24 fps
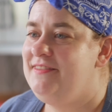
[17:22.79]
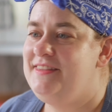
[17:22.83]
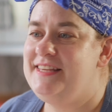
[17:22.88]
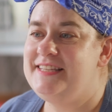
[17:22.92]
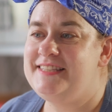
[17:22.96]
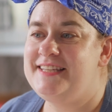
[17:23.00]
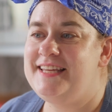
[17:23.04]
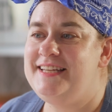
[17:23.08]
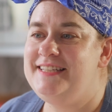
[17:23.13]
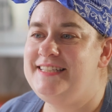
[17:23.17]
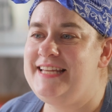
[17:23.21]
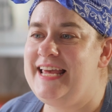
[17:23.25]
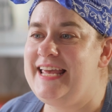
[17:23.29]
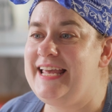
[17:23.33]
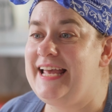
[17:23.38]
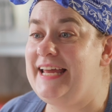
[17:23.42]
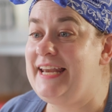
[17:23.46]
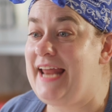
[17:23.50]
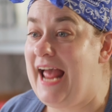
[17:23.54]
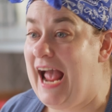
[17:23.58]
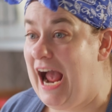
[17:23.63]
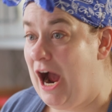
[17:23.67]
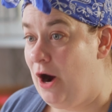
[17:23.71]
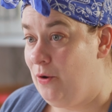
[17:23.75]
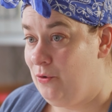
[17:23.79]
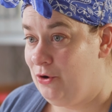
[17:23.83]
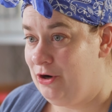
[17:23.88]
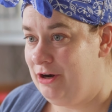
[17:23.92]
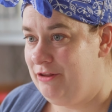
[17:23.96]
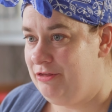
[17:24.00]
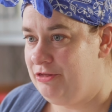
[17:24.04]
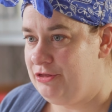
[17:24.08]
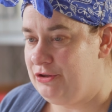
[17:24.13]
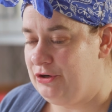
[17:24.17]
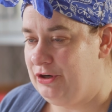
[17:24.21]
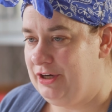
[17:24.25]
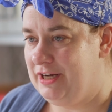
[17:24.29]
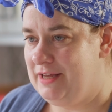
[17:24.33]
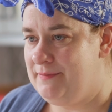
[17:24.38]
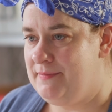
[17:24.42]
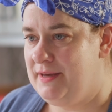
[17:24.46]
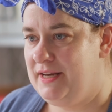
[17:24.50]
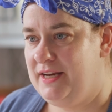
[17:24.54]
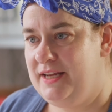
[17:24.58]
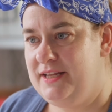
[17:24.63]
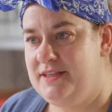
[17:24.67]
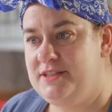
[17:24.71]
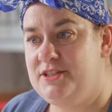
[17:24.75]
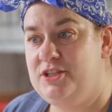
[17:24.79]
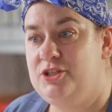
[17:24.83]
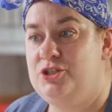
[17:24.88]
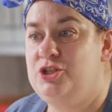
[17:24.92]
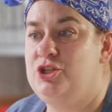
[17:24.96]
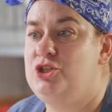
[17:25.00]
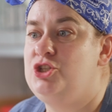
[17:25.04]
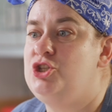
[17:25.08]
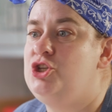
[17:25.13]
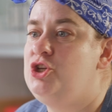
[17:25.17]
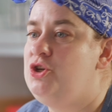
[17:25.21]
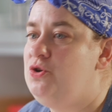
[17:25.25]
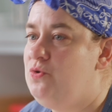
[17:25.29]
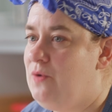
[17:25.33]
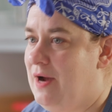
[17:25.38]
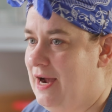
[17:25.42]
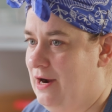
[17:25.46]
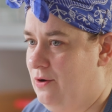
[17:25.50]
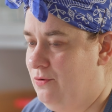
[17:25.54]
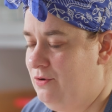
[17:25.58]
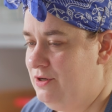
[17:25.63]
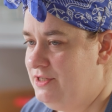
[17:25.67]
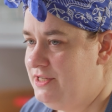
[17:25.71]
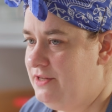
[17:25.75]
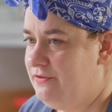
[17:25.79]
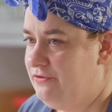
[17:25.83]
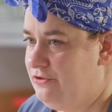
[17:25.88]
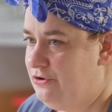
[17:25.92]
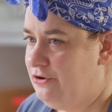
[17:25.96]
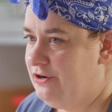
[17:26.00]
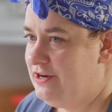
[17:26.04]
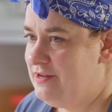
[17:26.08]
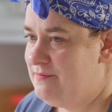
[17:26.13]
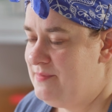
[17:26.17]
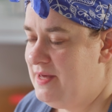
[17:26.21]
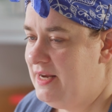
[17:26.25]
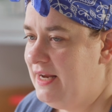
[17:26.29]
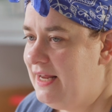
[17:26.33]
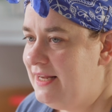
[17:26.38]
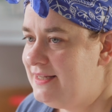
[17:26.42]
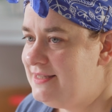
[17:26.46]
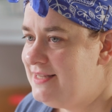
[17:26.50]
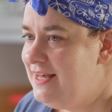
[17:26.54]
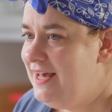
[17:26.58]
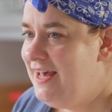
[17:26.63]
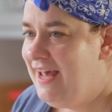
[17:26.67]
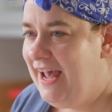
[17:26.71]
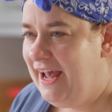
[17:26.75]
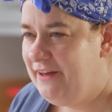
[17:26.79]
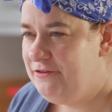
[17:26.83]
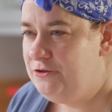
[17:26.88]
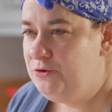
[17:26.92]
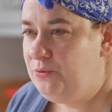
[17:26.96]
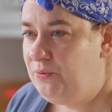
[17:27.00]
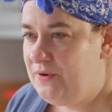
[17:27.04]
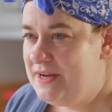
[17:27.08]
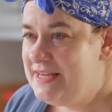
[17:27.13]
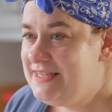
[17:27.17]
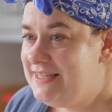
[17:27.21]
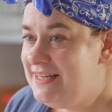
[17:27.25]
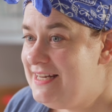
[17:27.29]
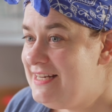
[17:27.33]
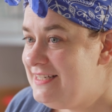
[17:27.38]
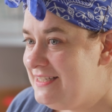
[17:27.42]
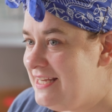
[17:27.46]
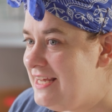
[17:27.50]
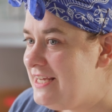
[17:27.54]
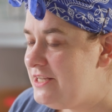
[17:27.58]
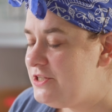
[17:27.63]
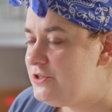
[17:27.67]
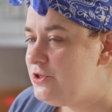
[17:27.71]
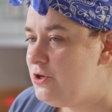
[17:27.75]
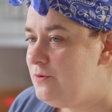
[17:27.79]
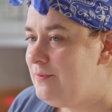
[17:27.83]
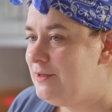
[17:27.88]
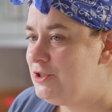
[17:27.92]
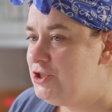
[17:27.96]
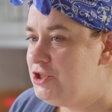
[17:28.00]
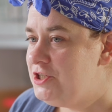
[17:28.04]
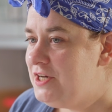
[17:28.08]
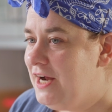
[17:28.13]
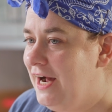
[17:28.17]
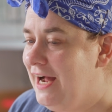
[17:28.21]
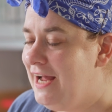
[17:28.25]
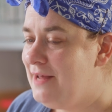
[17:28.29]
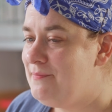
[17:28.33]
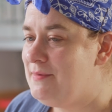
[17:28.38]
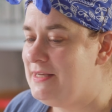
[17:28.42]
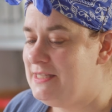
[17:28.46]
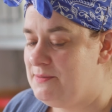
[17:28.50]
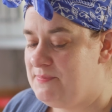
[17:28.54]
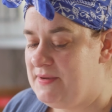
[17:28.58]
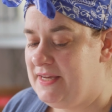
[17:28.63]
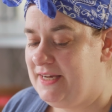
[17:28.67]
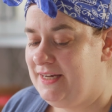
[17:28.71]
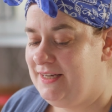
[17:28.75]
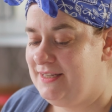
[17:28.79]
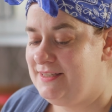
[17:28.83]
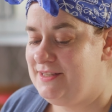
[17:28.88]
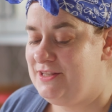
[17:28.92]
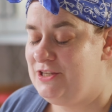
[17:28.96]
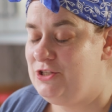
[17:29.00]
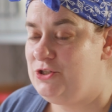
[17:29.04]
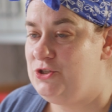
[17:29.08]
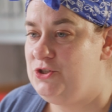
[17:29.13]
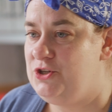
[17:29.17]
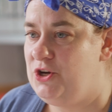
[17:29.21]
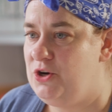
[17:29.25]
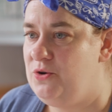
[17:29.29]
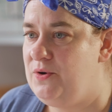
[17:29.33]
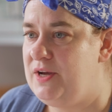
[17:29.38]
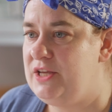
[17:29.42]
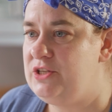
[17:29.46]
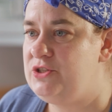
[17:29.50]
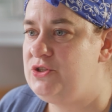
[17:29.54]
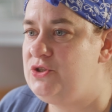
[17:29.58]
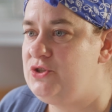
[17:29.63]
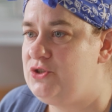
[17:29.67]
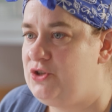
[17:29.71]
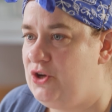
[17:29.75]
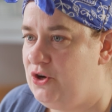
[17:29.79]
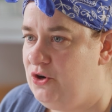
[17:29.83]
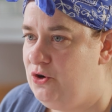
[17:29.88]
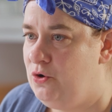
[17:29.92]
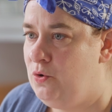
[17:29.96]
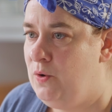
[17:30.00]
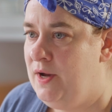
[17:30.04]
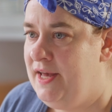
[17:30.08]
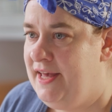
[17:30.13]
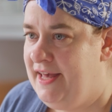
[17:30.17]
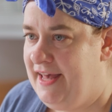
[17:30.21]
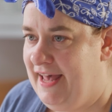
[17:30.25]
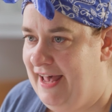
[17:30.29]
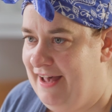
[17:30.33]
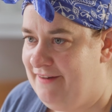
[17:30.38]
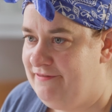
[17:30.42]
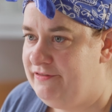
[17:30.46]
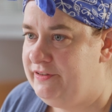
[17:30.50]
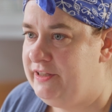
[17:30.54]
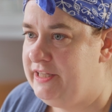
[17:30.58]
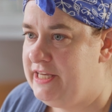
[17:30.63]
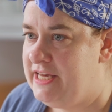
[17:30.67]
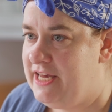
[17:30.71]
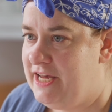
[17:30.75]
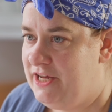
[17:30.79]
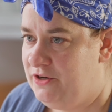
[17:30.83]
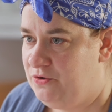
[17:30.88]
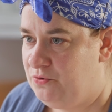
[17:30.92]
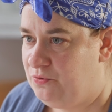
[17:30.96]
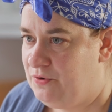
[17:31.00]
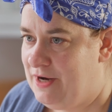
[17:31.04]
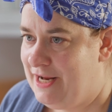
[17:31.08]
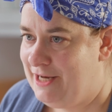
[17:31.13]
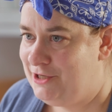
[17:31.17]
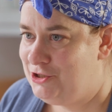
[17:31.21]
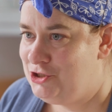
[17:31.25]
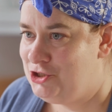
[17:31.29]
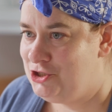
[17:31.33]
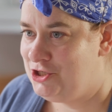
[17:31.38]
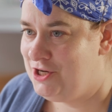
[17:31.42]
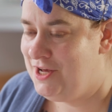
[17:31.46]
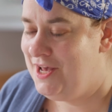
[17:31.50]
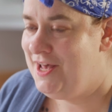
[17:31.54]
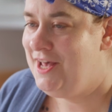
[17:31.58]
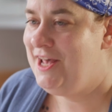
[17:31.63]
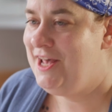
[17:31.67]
This can take 1 hour and 30 minutes to 2 hours and 30 minutes. And the reason it takes so much time is because this dough is so heavily enriched.